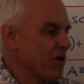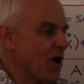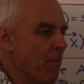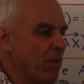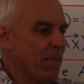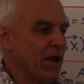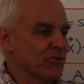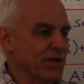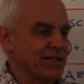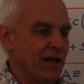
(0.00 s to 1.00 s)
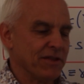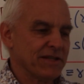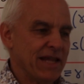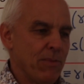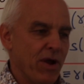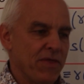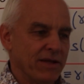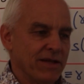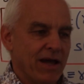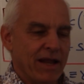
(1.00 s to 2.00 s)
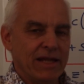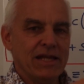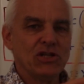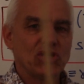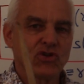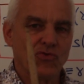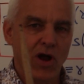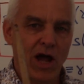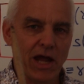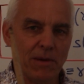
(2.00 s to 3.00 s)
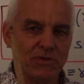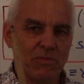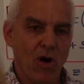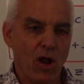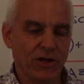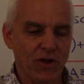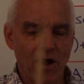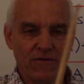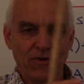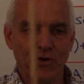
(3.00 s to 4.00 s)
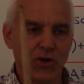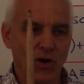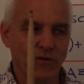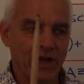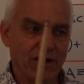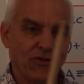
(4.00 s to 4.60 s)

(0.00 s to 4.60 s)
complementary side, the same way that an inscribed polygon for a curve and a